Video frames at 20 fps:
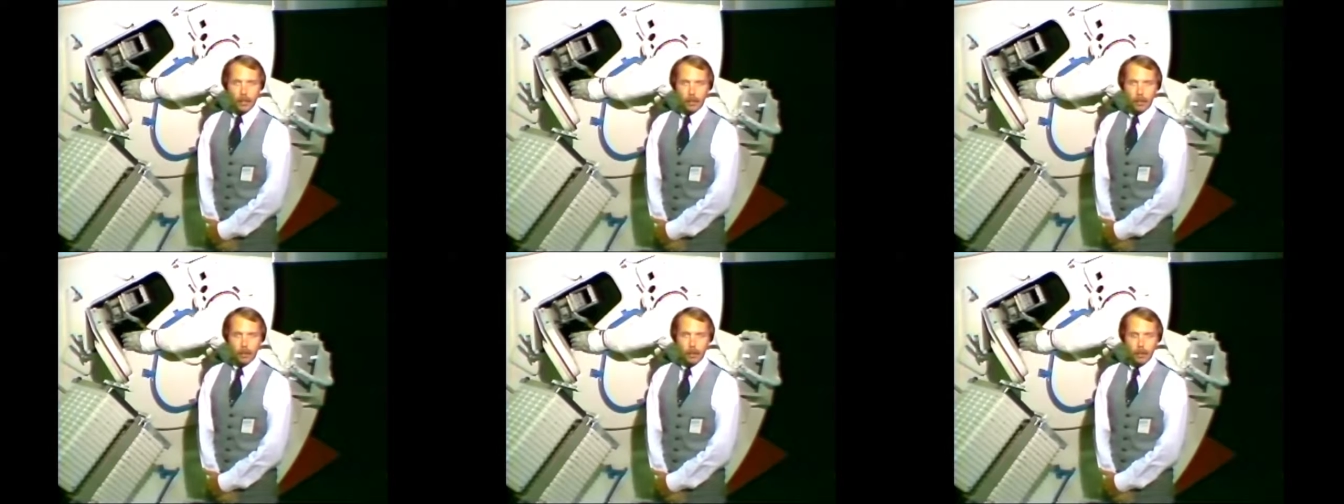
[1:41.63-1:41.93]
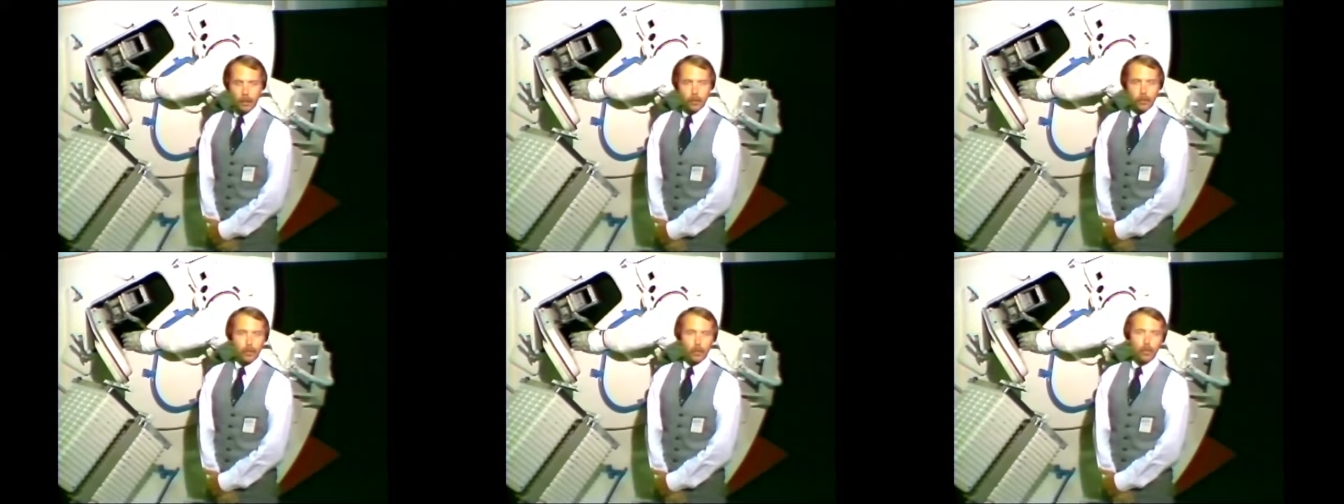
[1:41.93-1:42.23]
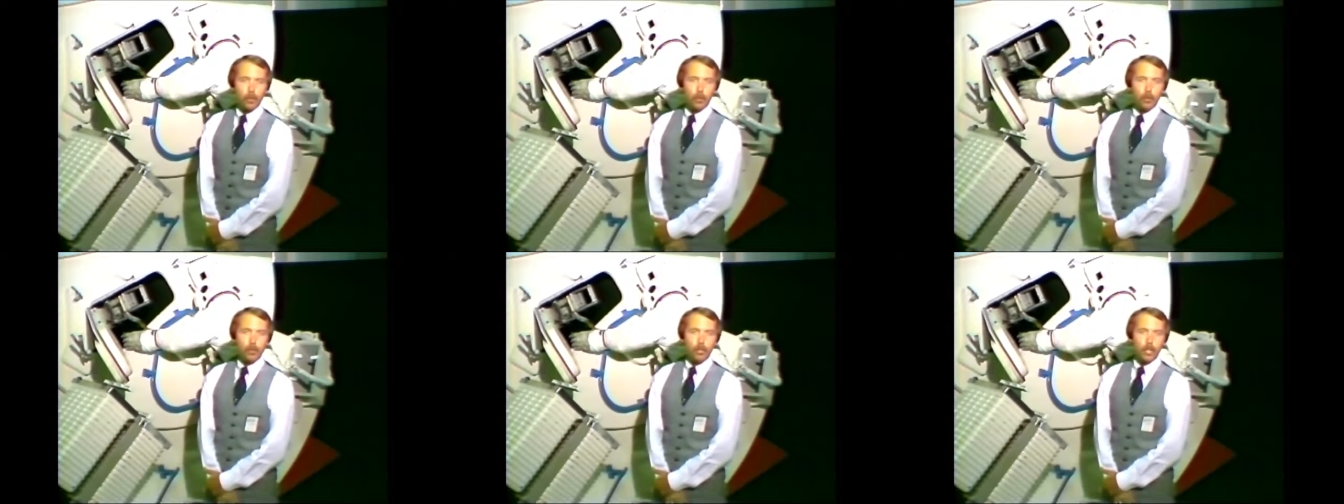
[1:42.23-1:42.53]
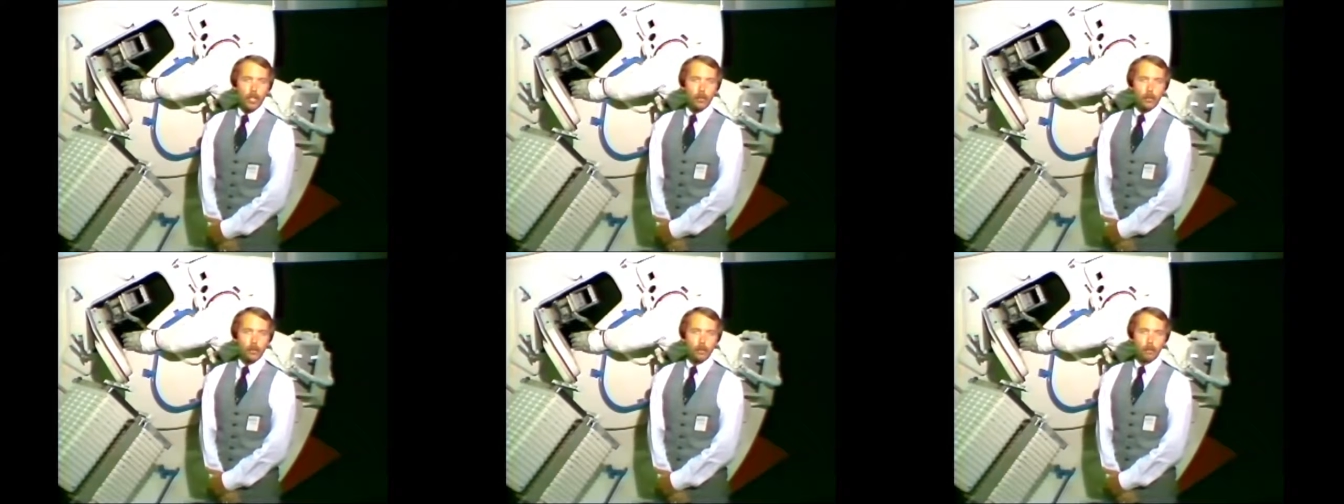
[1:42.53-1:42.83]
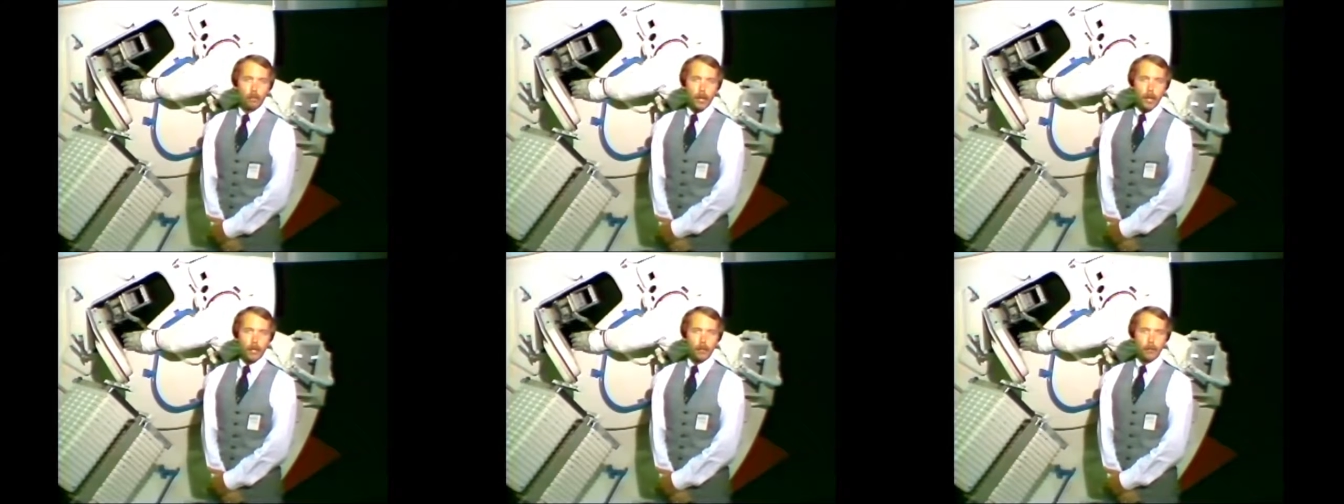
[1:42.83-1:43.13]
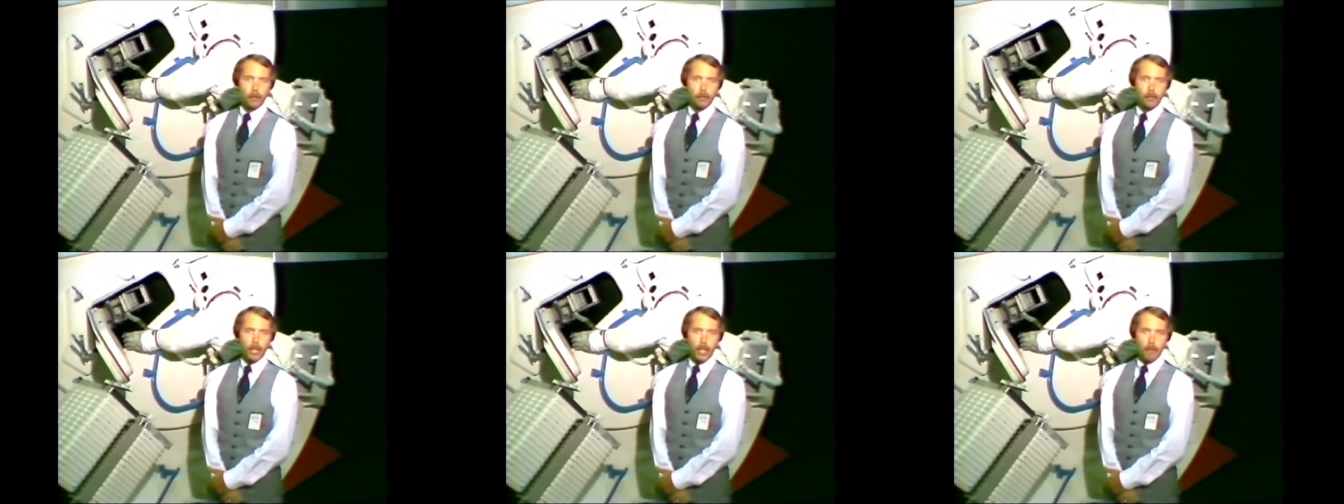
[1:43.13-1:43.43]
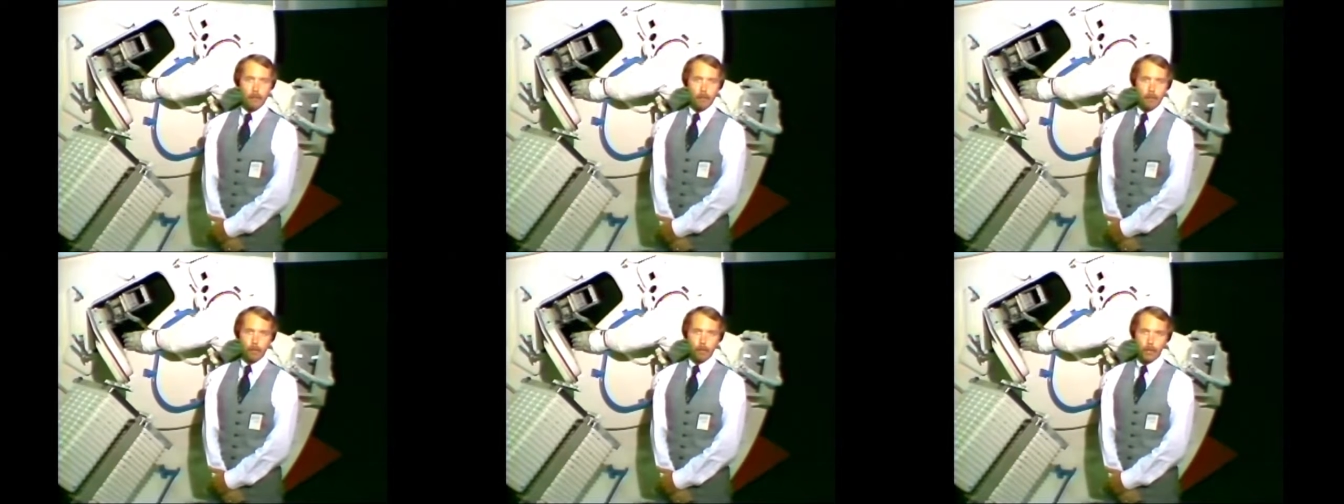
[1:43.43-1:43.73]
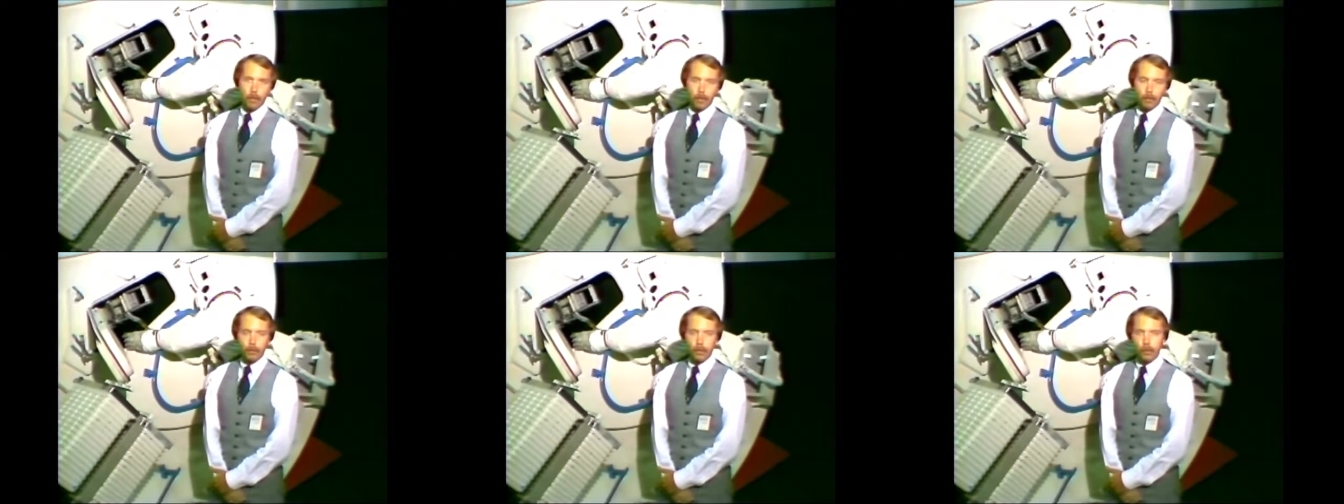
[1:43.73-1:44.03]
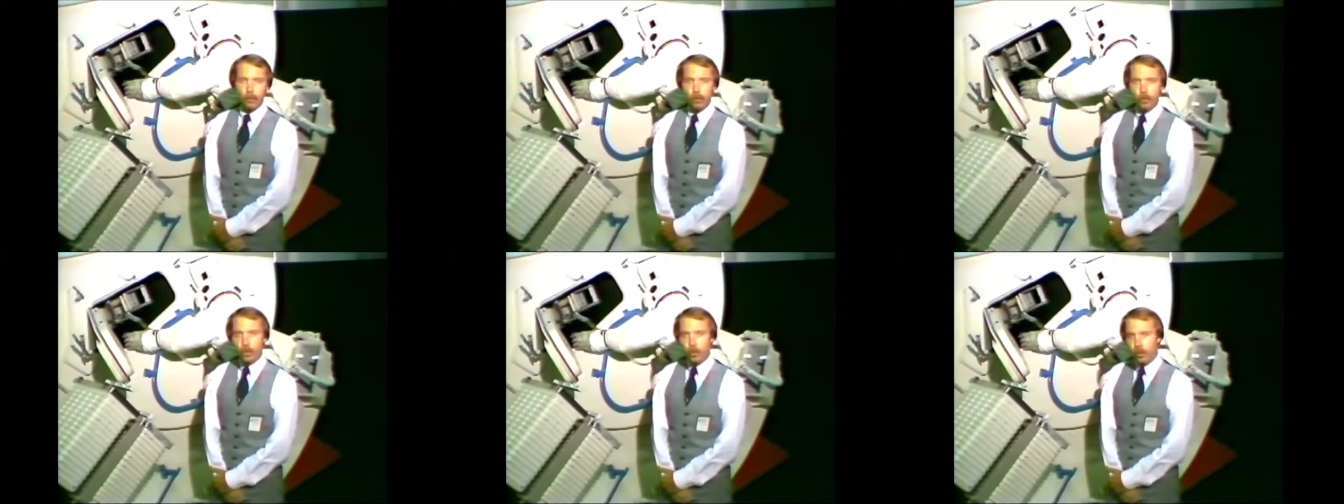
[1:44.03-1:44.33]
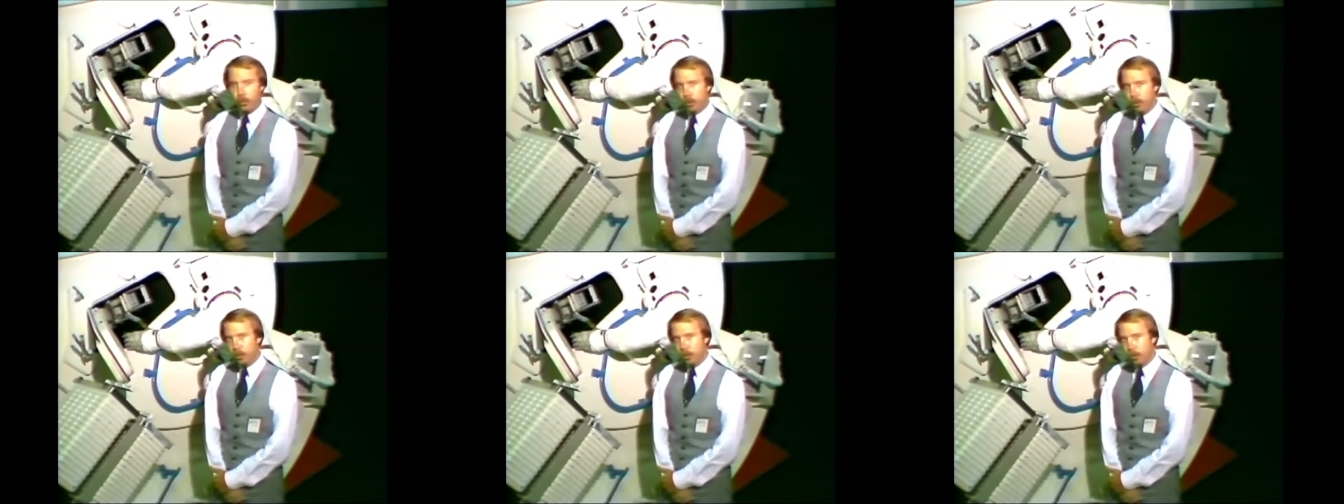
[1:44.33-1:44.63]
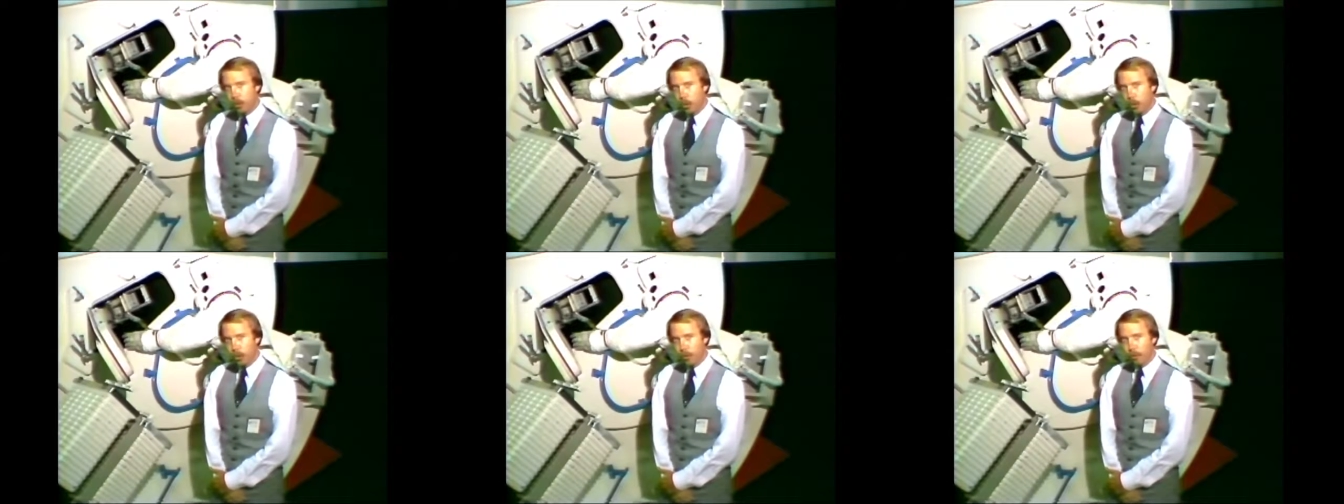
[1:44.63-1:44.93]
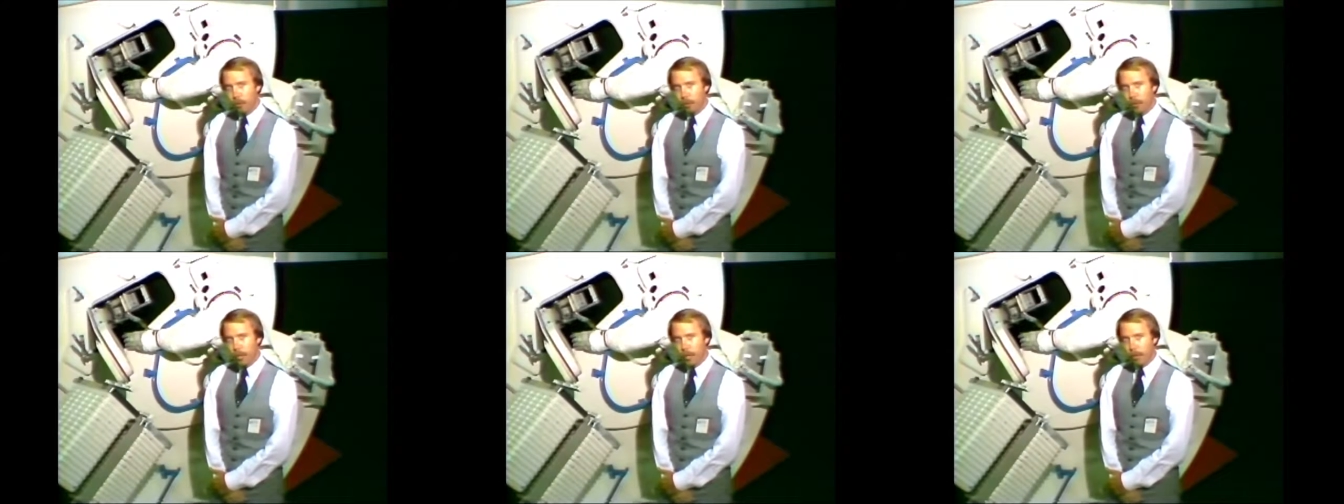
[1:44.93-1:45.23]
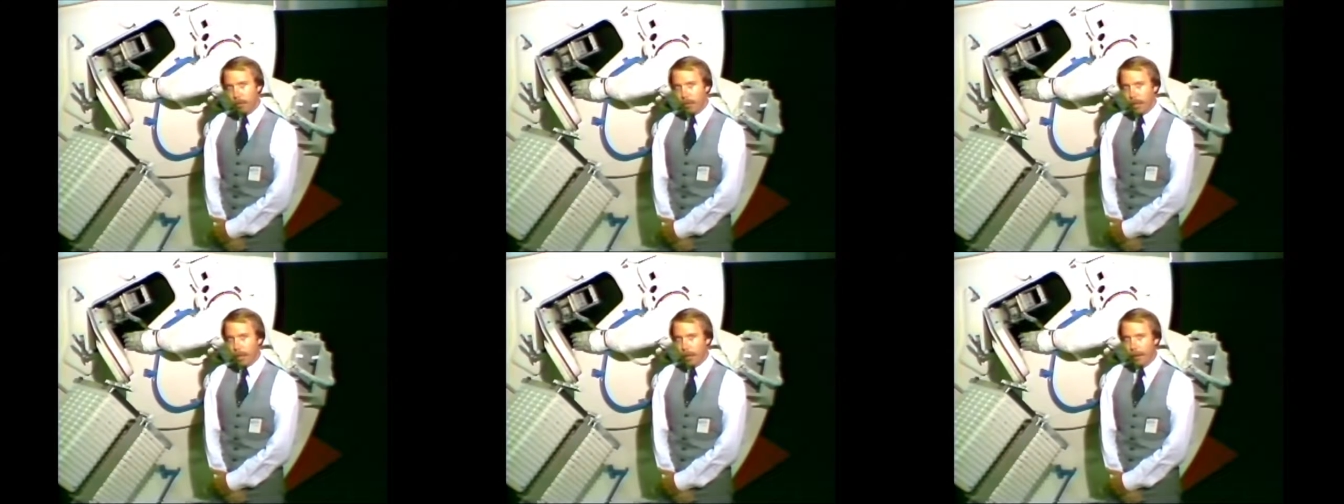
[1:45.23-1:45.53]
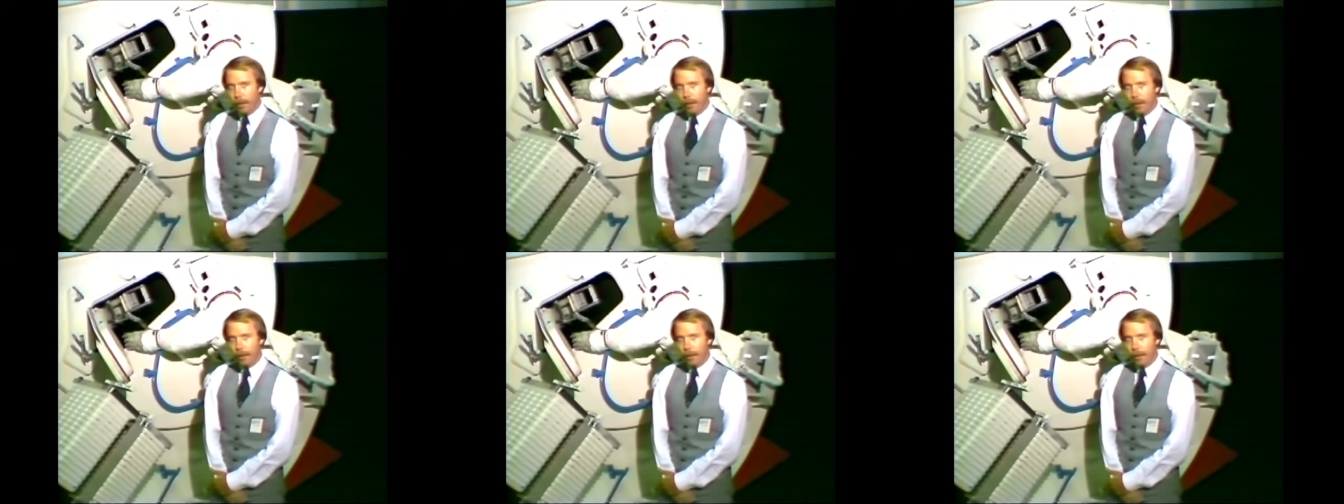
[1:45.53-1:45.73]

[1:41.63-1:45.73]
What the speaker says: because there's a 2,000-pound safe up there that was used to store the film in.